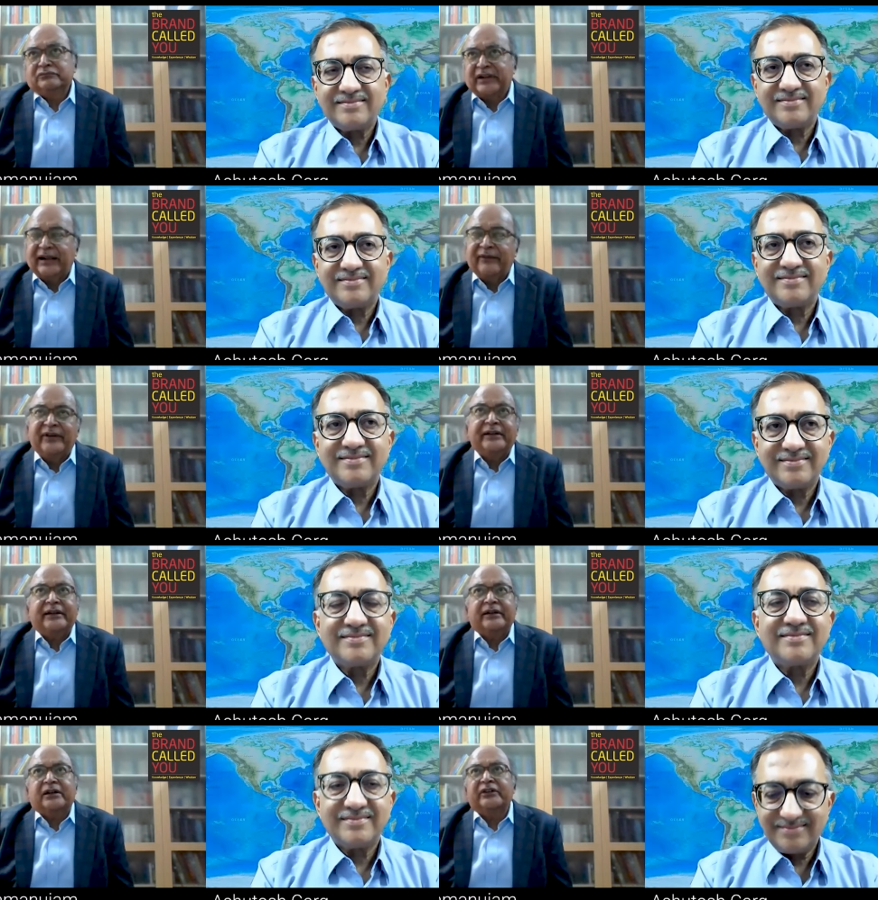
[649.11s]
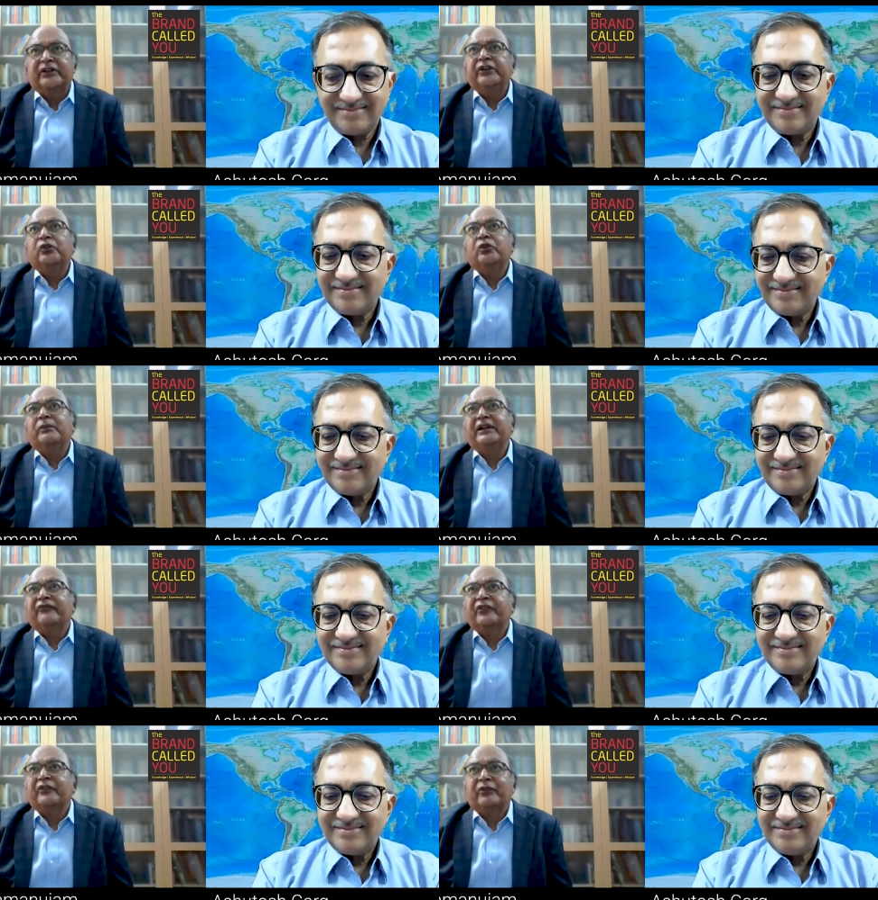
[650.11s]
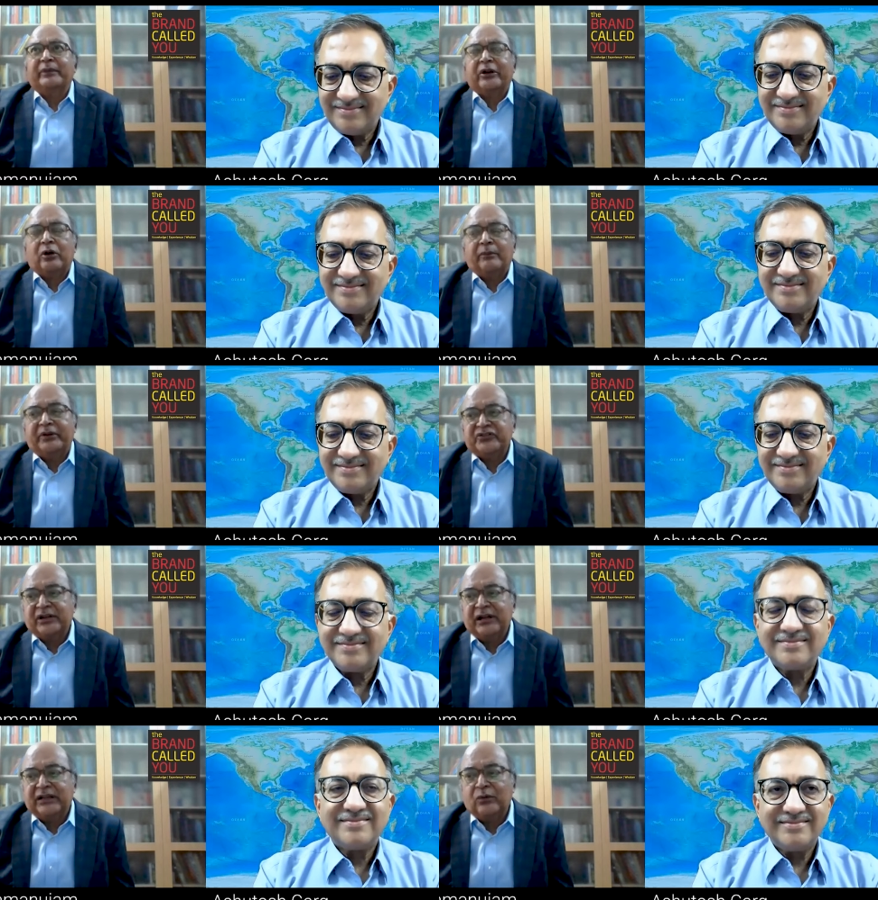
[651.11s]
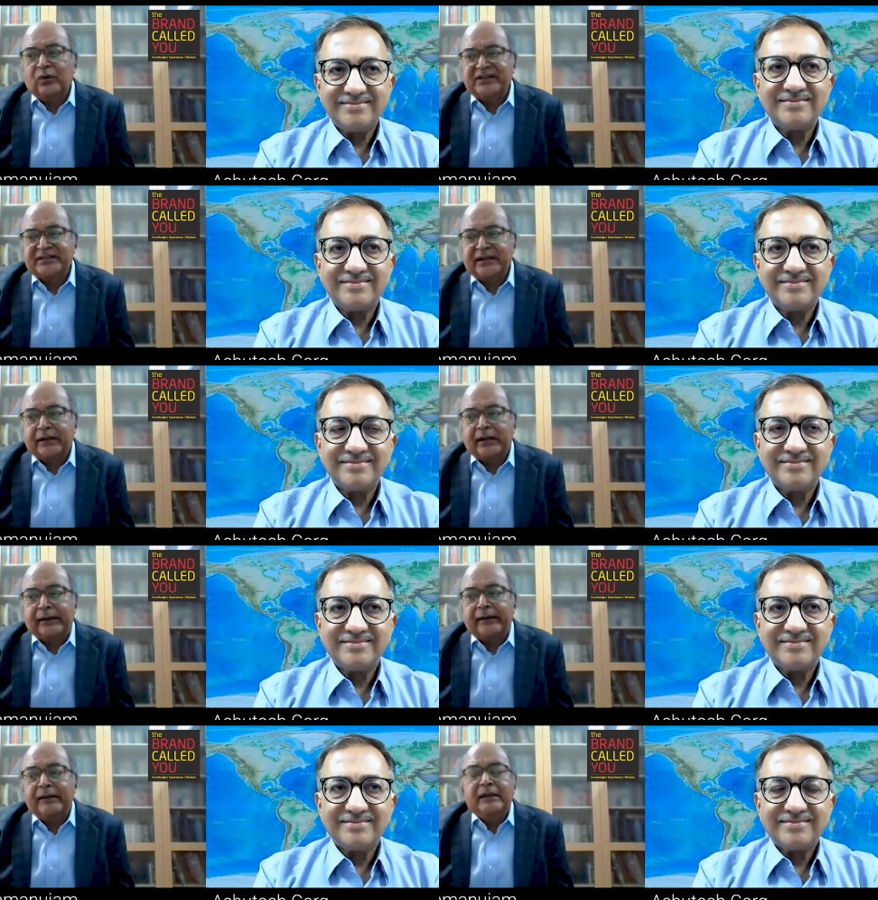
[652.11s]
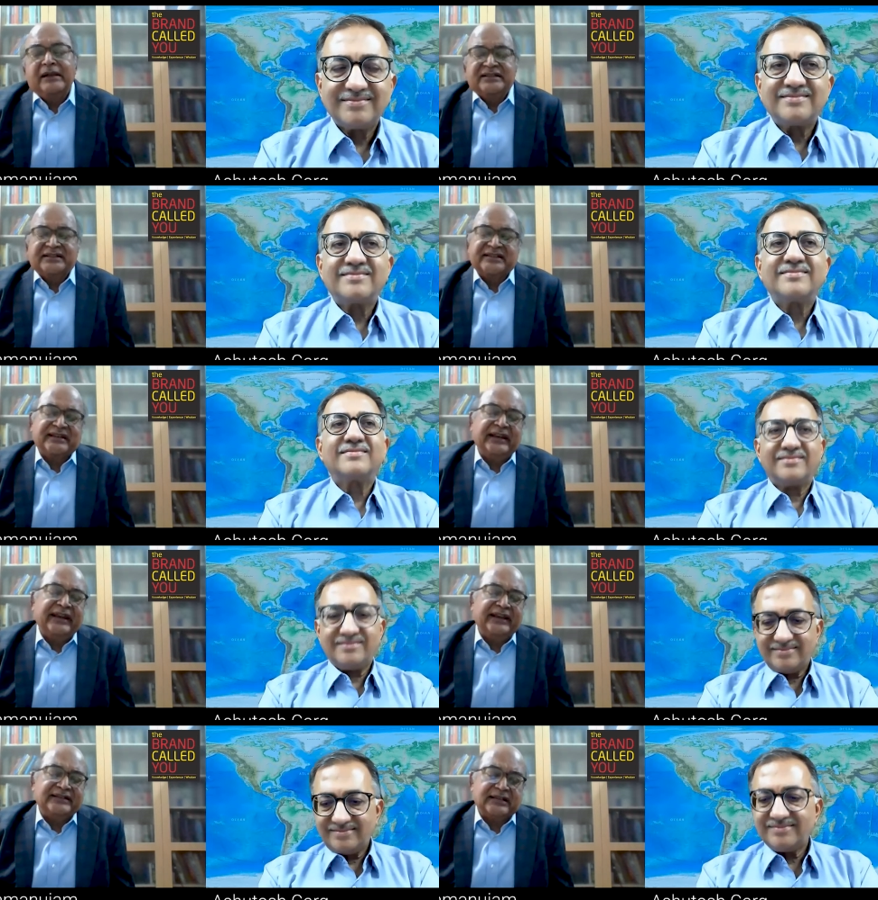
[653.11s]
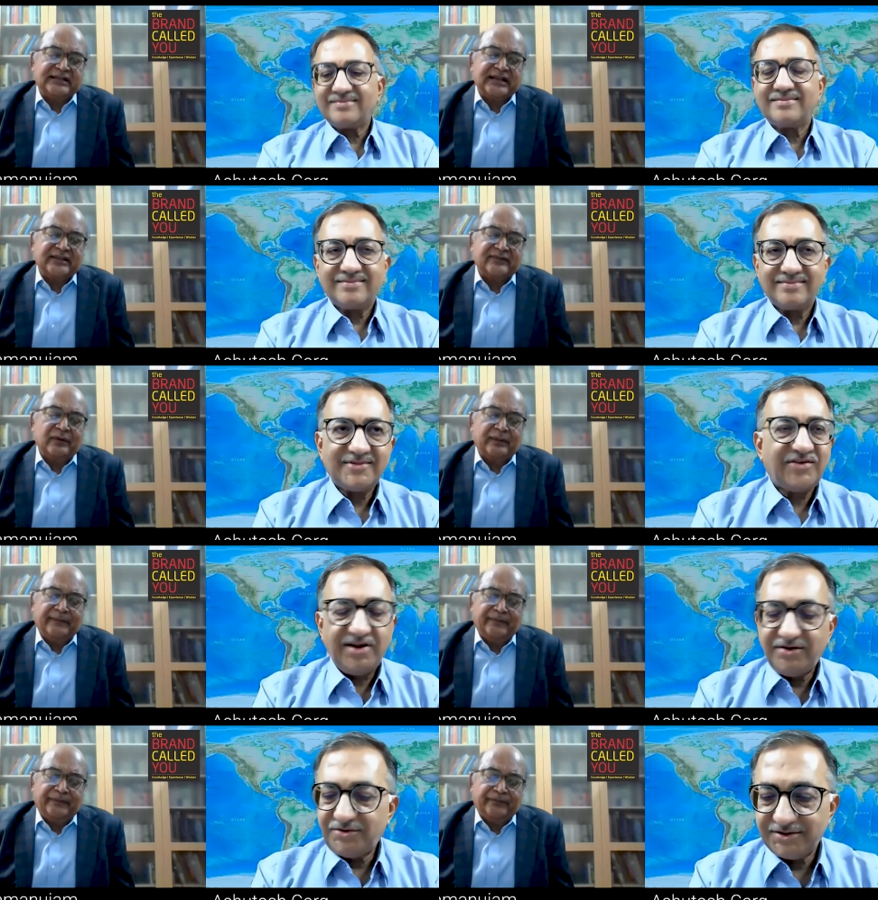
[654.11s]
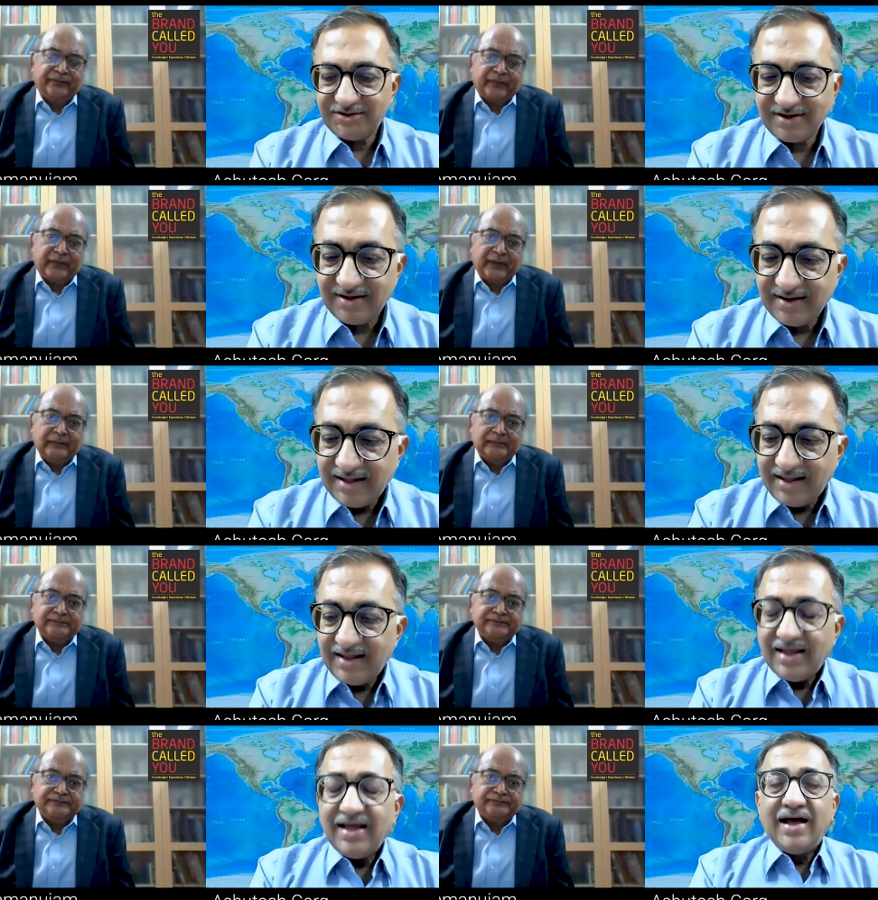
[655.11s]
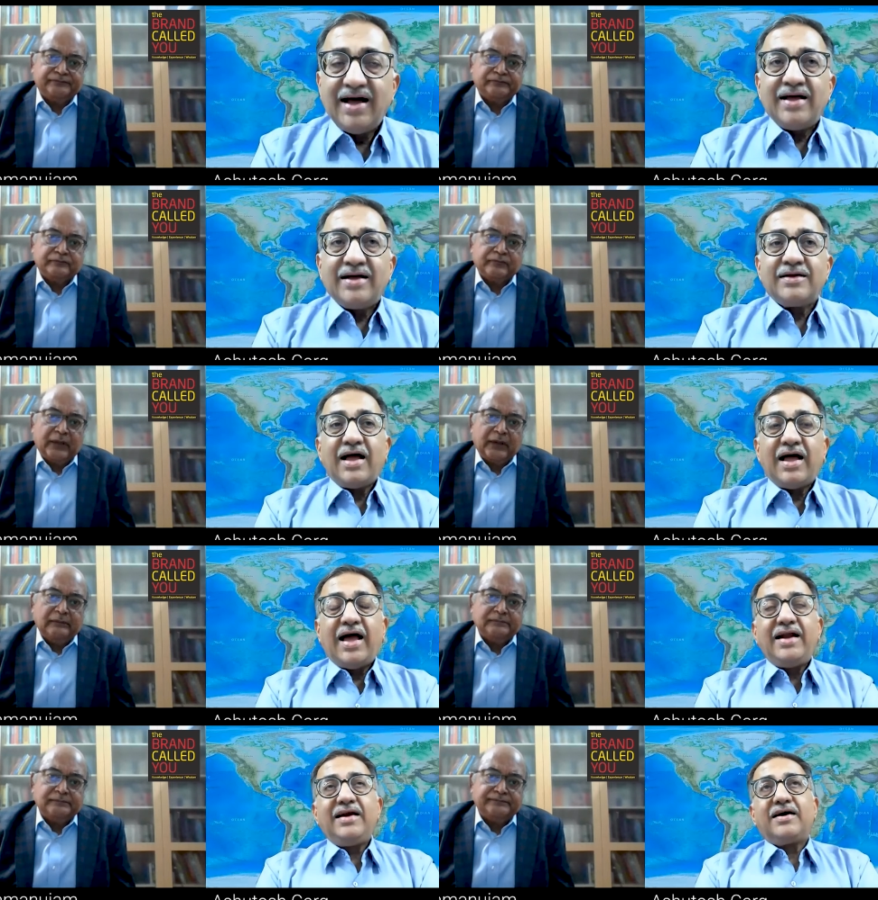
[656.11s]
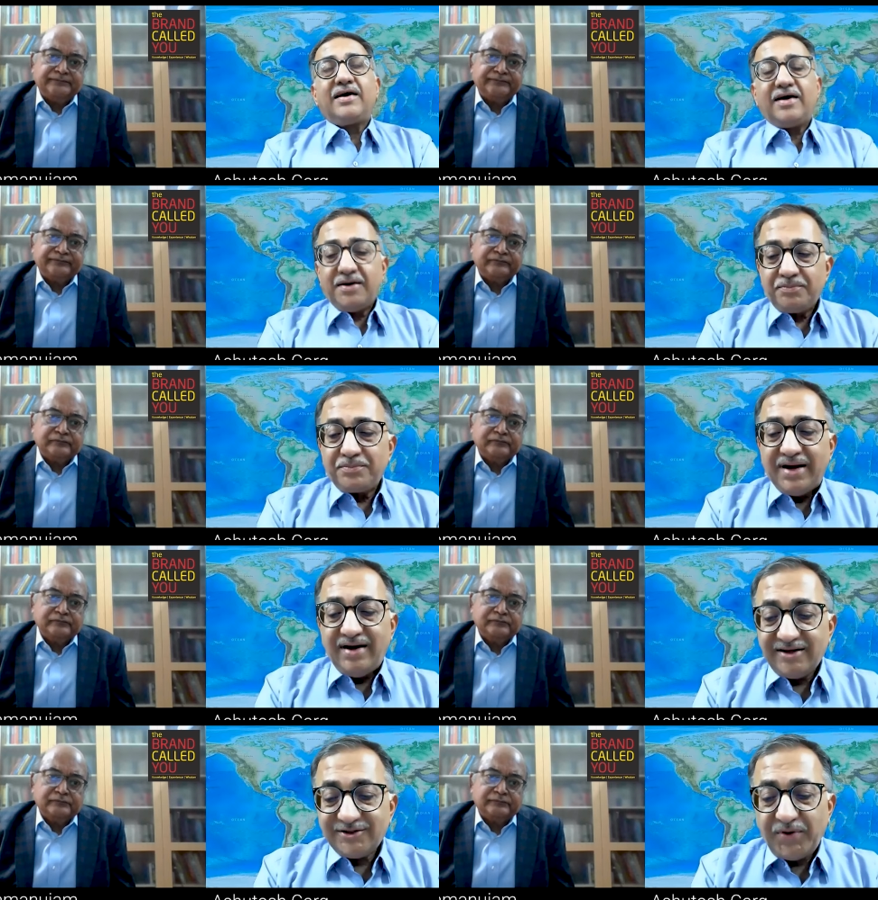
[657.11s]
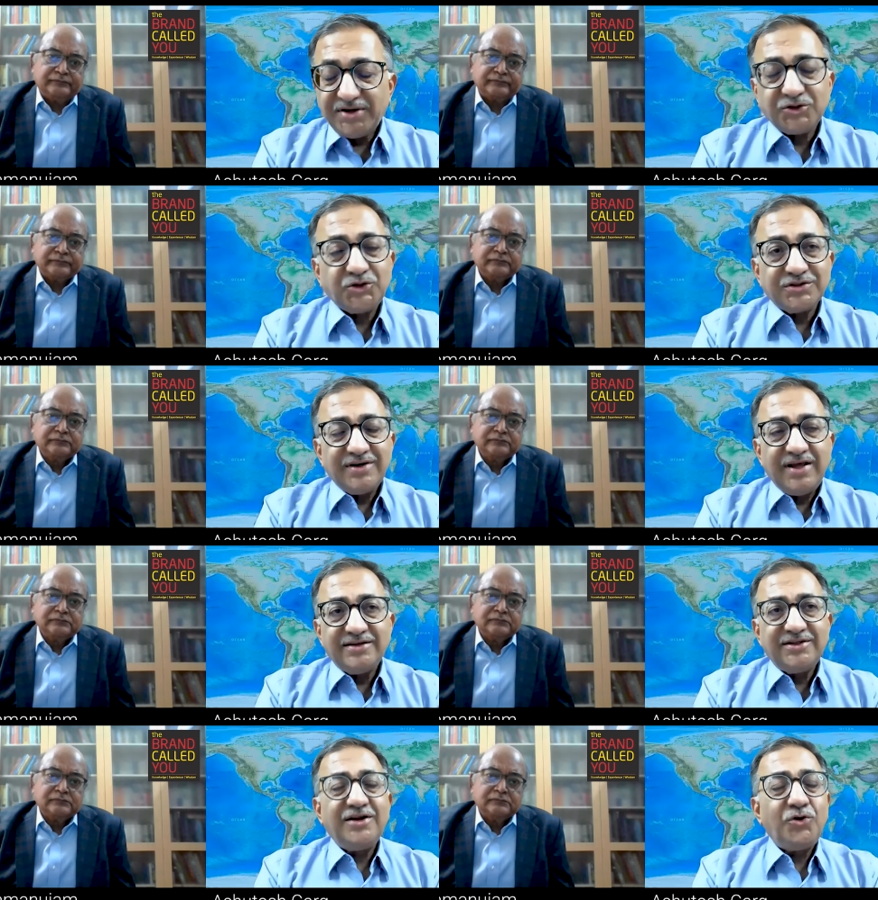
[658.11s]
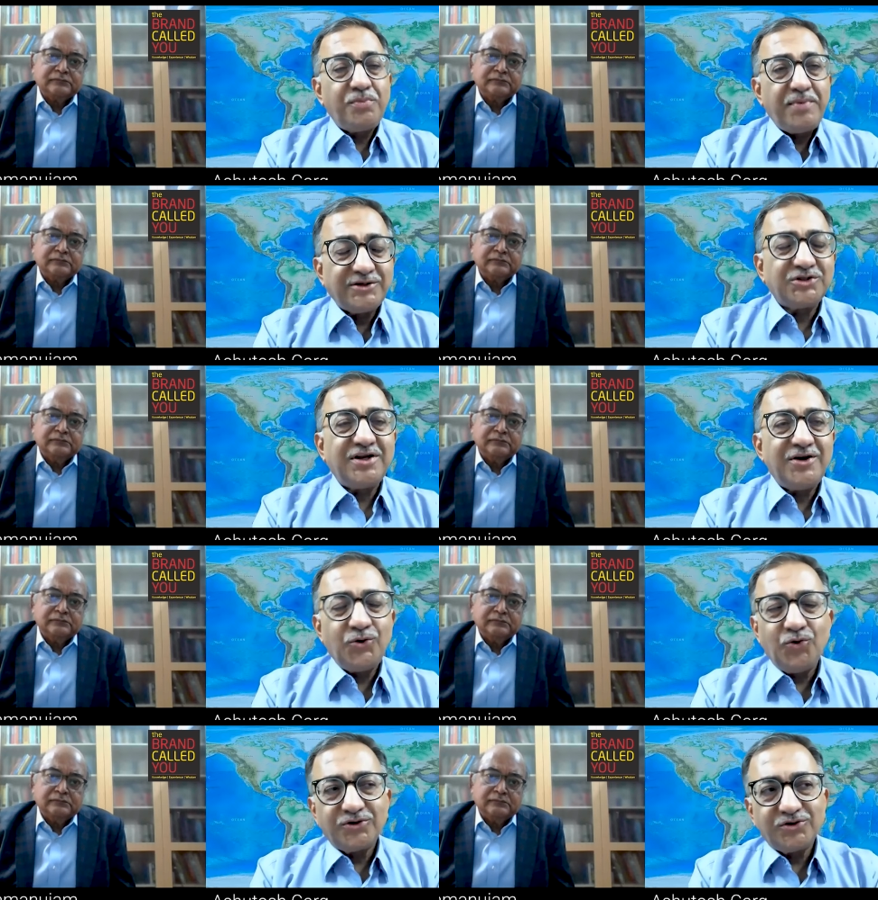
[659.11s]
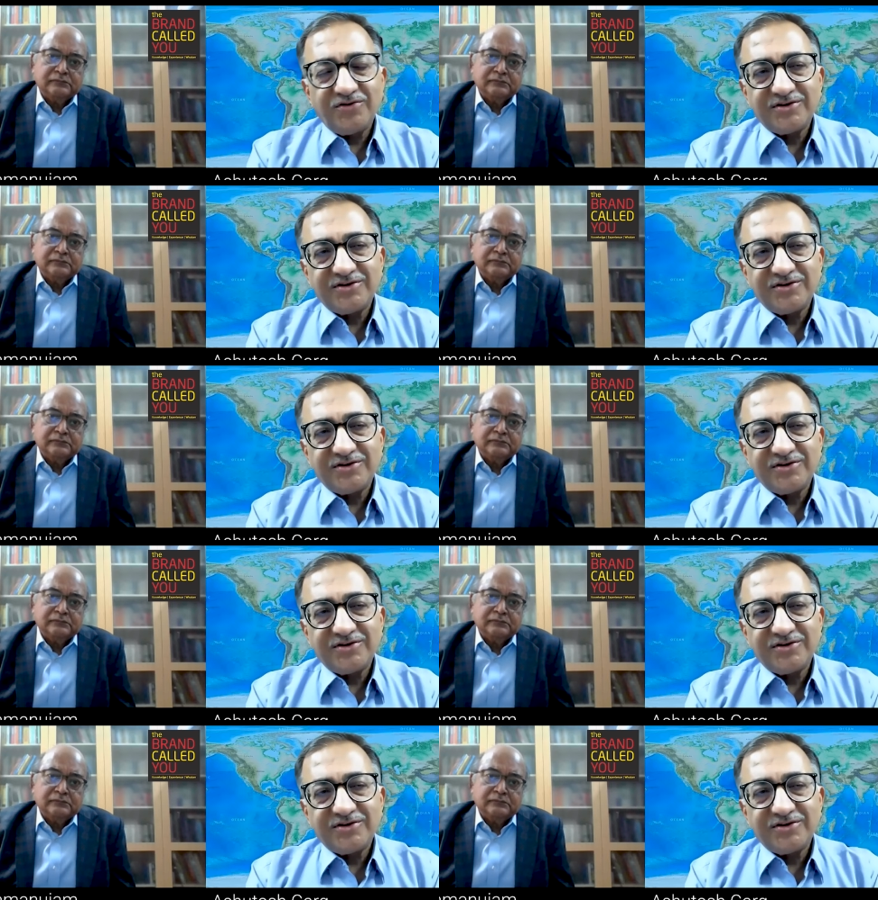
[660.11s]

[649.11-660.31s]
Speaker 1: relevant and continue to be different from their competition are the ones that are sustaining and successful.
Speaker 2: Very interesting. And uh, my next question is then uh, you mentioned that you also have